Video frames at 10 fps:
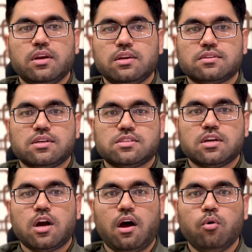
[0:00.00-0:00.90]

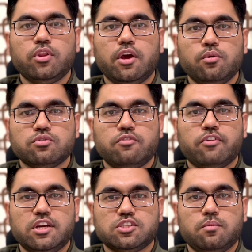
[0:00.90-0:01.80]
discussing how they are used in
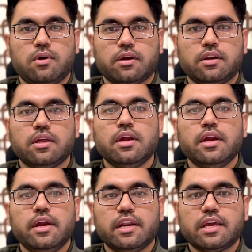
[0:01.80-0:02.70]
financial markets.
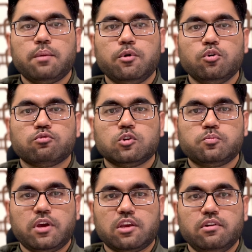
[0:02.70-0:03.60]
It can be used for
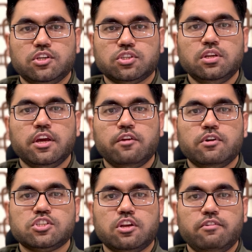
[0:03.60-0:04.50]
speculation, in
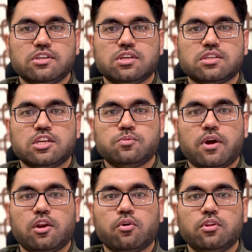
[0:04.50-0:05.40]
which investors can
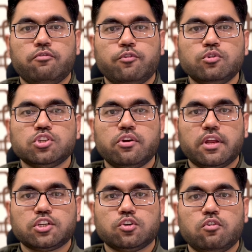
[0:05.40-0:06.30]
speculate on the future
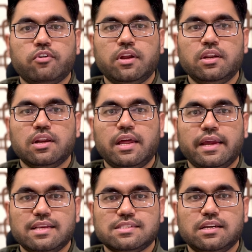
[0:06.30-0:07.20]
direction of an
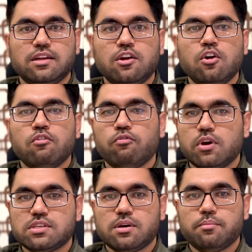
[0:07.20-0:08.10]
underlying asset. For
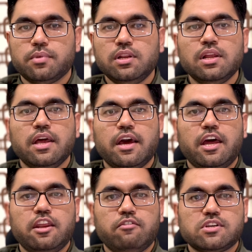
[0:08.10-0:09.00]
example,
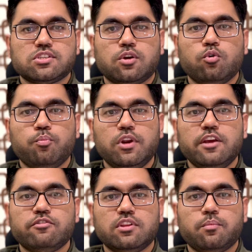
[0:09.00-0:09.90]
an investor who
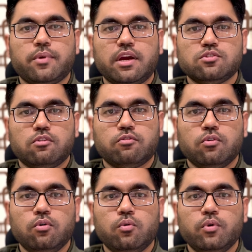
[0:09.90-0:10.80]
believes in the price of
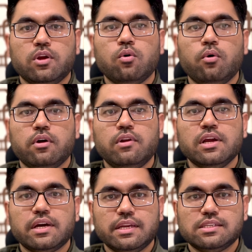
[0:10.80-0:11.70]
gold will
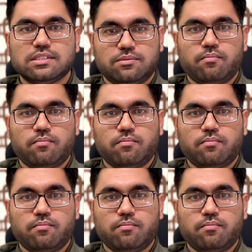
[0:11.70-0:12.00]
increase